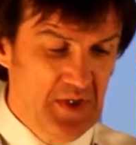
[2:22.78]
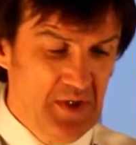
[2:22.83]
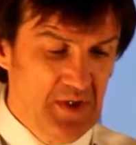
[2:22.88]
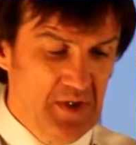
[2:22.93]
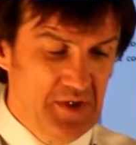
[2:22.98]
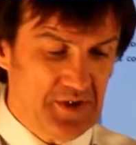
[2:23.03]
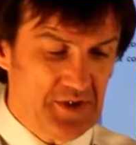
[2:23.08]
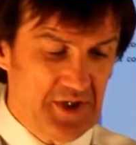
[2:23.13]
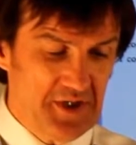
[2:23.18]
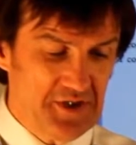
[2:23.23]

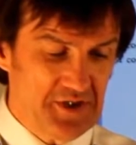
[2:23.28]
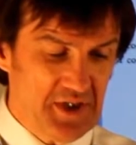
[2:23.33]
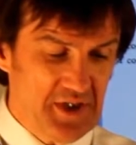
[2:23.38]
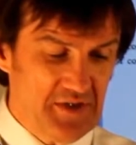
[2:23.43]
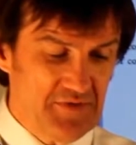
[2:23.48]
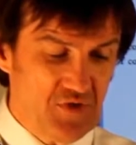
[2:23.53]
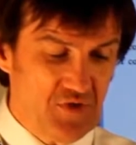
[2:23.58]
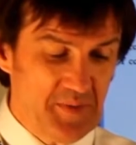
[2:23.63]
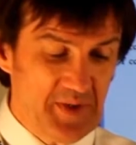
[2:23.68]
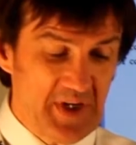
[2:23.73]
So here's the
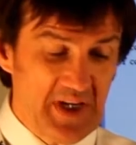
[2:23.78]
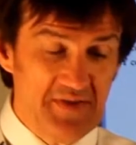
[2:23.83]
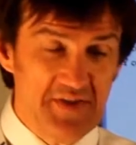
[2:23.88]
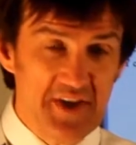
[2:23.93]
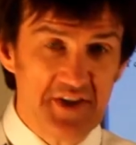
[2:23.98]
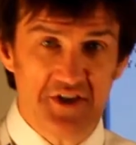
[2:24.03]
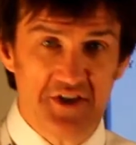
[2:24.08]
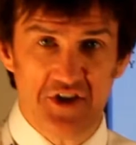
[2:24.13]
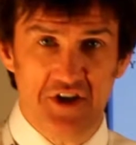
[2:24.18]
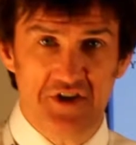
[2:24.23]
E form. Again,
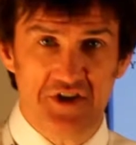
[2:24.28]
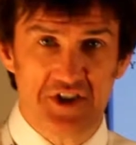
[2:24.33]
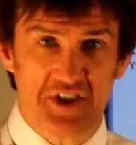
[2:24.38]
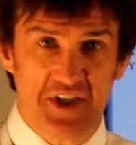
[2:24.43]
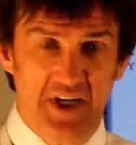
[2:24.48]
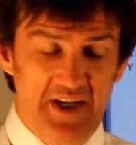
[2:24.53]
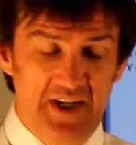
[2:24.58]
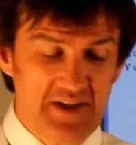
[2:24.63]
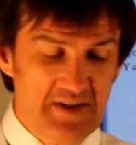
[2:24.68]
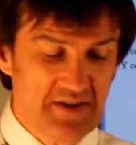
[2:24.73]
this is
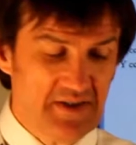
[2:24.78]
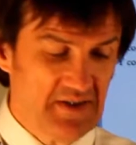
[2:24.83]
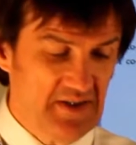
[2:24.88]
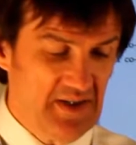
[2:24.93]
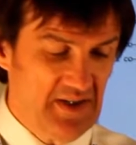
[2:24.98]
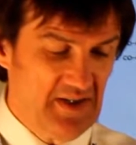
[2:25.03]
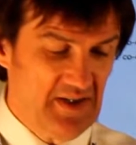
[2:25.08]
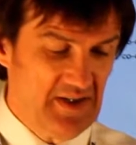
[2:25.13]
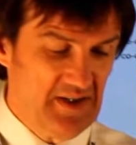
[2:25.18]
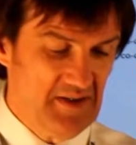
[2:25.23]
unstyled,
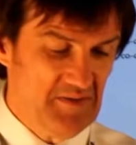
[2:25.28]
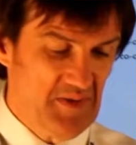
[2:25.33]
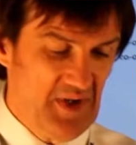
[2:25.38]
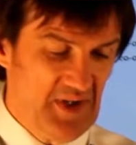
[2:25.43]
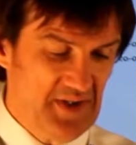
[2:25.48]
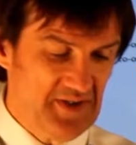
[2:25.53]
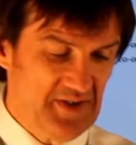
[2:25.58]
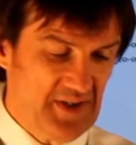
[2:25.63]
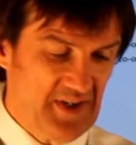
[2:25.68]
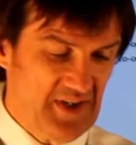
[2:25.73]

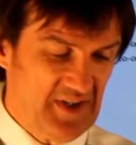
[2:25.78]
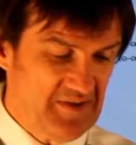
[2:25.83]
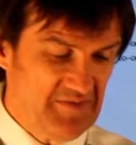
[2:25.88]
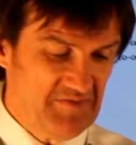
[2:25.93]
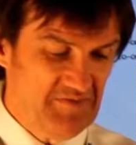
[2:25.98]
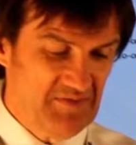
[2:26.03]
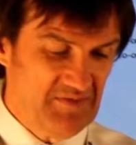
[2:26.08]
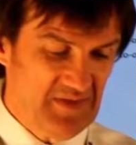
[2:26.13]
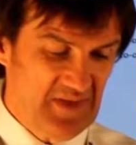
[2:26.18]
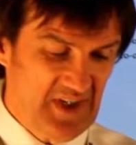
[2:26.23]
and
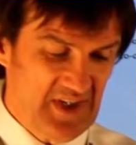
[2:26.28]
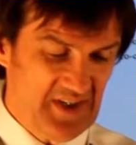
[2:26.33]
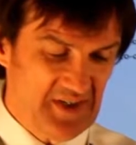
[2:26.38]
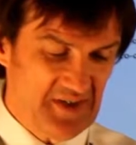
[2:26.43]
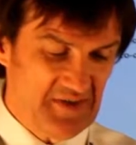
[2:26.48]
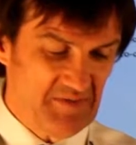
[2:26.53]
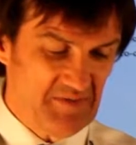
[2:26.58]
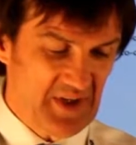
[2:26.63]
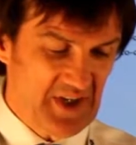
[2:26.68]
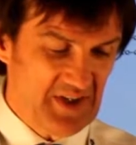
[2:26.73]

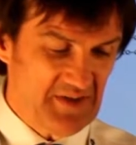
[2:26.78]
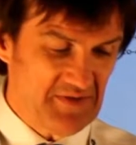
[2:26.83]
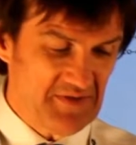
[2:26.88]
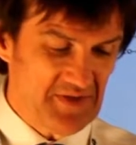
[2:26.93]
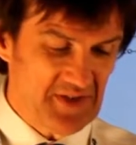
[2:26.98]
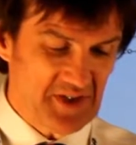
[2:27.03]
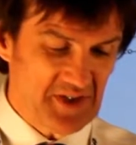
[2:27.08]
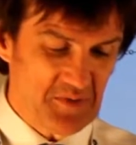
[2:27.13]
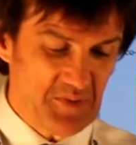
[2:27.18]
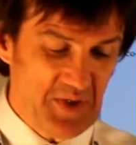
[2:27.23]
I kind
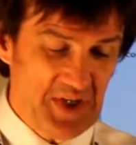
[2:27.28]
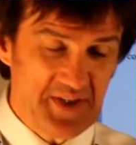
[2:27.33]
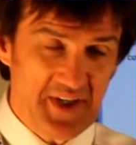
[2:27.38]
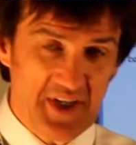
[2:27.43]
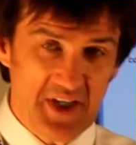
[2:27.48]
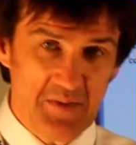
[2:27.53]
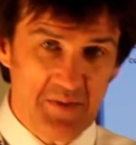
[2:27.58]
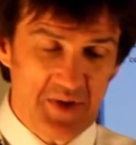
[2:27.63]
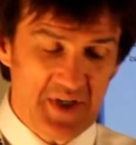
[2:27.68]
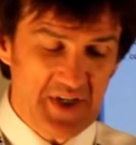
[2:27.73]
of explained
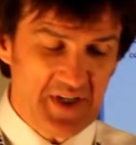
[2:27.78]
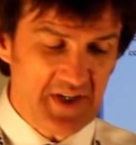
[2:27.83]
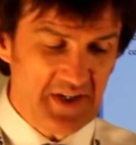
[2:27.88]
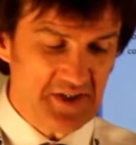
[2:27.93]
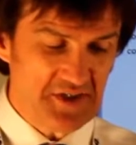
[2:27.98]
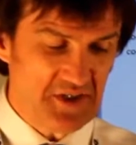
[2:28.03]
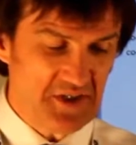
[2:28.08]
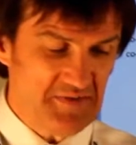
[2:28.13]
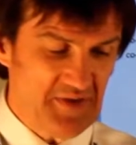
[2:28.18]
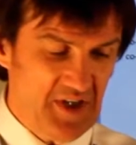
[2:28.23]
that at the beginning.
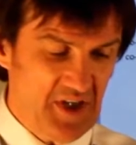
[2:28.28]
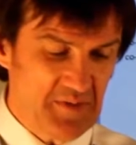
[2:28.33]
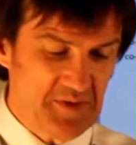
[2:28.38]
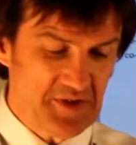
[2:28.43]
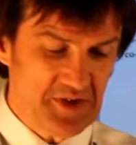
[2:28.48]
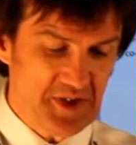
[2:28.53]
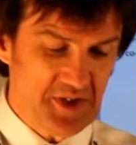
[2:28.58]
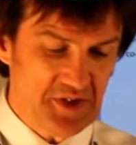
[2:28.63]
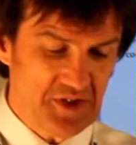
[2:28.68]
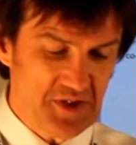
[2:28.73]
It's a
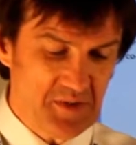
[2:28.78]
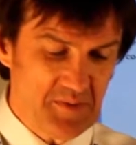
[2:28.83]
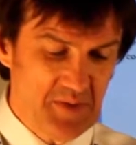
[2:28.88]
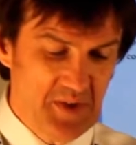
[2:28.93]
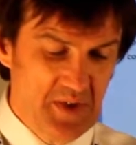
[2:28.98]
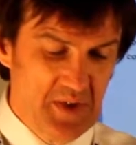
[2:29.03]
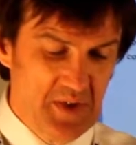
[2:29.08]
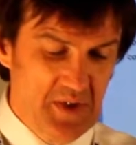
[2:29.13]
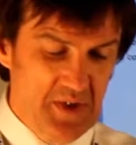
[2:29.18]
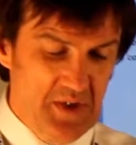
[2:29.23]
development system.
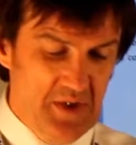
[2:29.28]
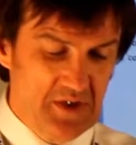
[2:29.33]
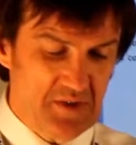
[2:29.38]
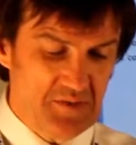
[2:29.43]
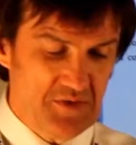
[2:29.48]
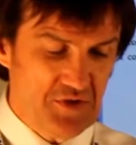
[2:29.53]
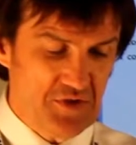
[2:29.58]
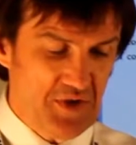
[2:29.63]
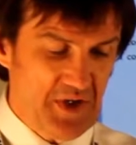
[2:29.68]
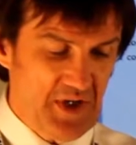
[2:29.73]
So I'm
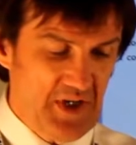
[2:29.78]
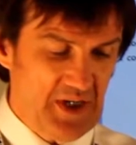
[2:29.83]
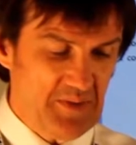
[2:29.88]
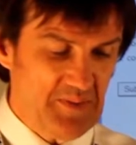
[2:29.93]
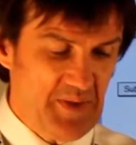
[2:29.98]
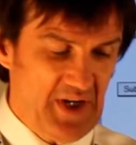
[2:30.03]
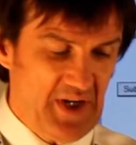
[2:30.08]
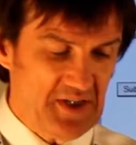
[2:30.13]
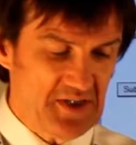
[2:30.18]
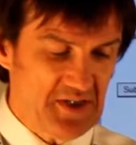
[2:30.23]
just going to
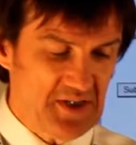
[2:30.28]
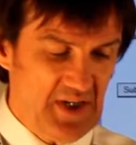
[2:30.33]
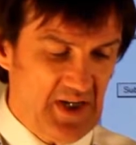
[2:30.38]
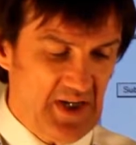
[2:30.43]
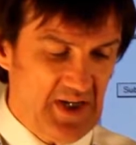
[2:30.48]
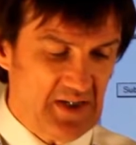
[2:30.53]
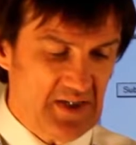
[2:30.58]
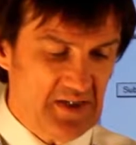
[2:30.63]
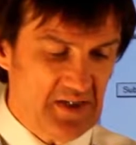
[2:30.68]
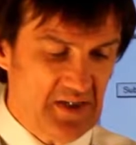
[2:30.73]
click past
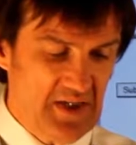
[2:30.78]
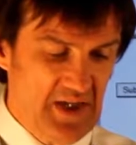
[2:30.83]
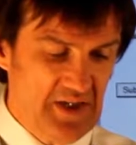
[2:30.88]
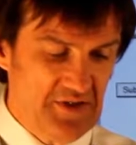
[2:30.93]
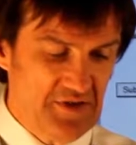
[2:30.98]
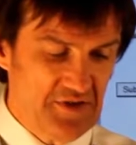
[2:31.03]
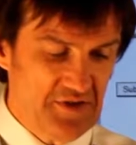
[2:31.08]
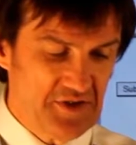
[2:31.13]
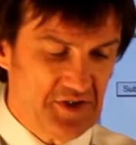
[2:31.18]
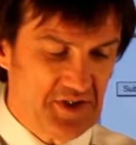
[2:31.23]
that,
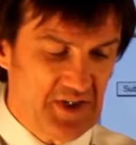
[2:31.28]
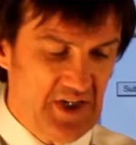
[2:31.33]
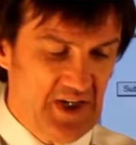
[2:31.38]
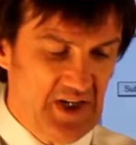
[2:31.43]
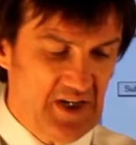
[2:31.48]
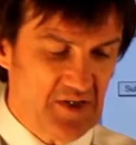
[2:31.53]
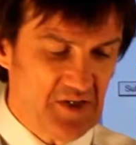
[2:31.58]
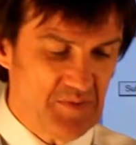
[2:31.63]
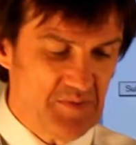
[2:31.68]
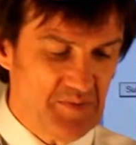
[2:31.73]
and you'll see
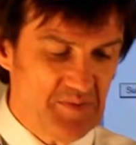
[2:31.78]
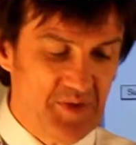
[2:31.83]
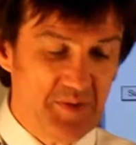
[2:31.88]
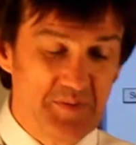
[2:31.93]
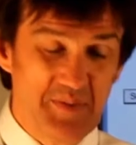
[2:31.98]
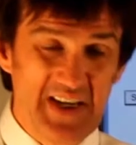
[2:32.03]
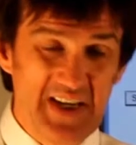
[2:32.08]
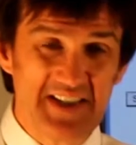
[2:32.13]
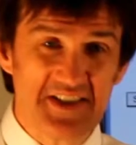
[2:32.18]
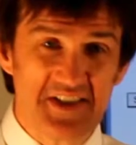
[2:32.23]
here the
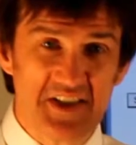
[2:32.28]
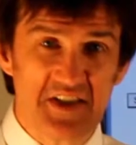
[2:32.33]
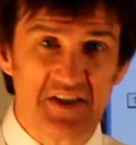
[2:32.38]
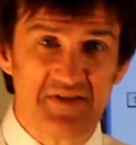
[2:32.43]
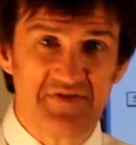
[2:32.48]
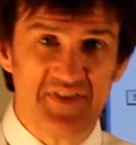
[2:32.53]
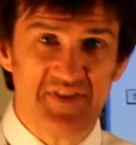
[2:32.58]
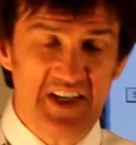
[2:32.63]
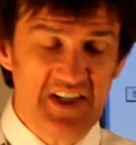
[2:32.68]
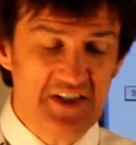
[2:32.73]
basic
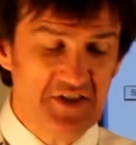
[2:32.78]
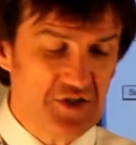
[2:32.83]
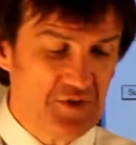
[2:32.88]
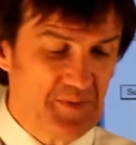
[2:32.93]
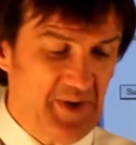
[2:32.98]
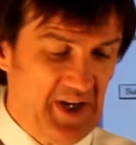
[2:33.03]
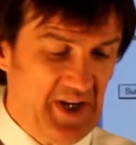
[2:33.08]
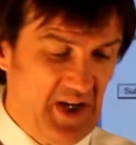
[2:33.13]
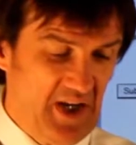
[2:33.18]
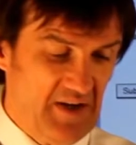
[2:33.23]
fields you
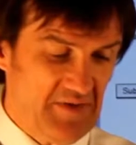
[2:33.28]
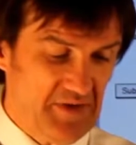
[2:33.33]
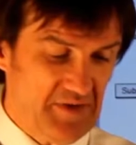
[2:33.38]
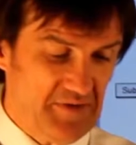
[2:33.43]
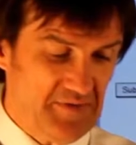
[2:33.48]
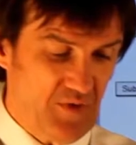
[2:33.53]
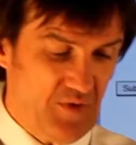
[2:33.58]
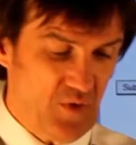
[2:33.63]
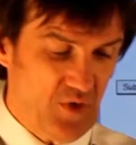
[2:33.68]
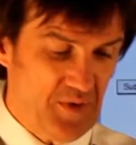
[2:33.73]
might have in a
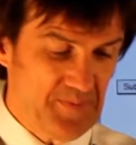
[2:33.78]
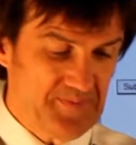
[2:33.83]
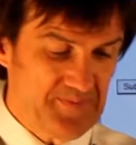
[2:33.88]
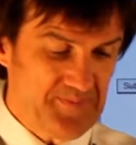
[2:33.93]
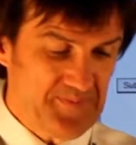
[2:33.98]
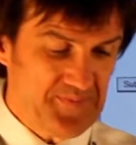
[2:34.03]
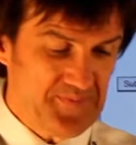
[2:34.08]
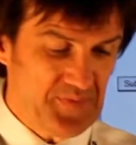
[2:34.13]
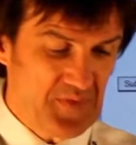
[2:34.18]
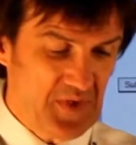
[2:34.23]

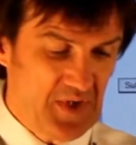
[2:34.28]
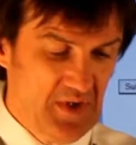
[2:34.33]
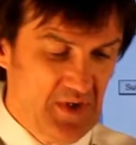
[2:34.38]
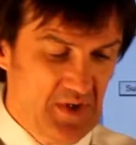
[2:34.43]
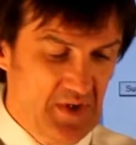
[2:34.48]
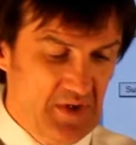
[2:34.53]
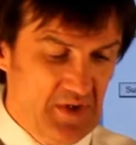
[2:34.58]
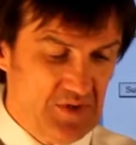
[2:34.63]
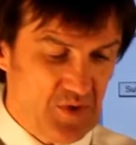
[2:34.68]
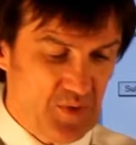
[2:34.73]
form.
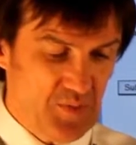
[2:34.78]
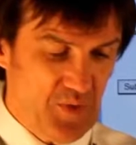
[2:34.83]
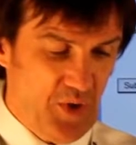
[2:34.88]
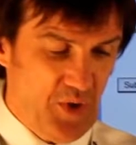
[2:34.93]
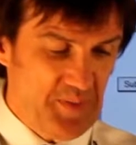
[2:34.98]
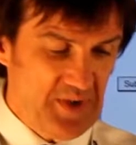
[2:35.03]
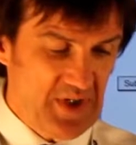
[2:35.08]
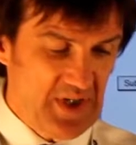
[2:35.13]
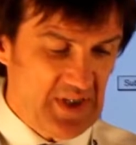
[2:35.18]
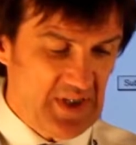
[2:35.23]
So we're
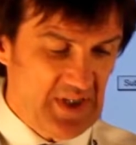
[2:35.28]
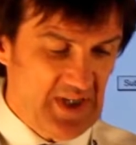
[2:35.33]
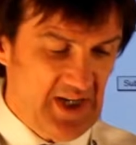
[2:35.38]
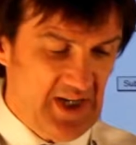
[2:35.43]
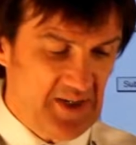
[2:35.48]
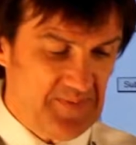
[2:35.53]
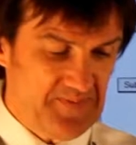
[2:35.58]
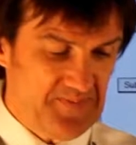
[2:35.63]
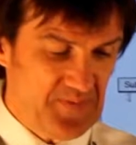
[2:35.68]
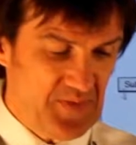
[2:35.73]
populating
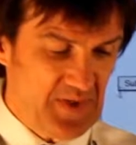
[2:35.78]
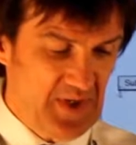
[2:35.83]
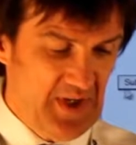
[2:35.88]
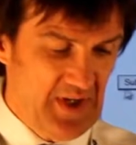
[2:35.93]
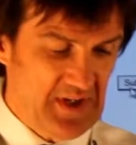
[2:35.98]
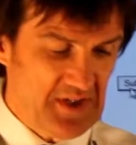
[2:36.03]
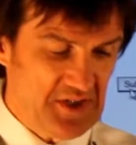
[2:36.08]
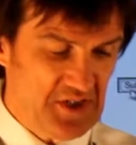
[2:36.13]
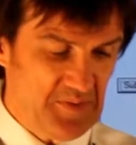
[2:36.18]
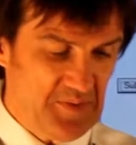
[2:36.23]
that,
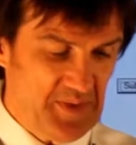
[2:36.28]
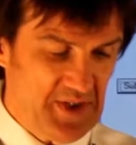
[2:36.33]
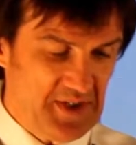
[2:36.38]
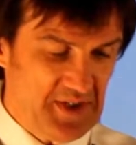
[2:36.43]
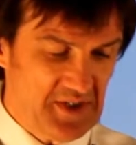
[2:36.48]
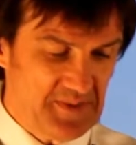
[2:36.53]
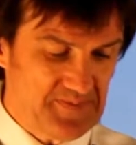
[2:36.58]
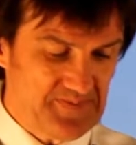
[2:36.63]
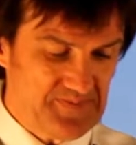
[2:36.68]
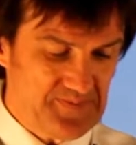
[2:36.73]
hitting submit,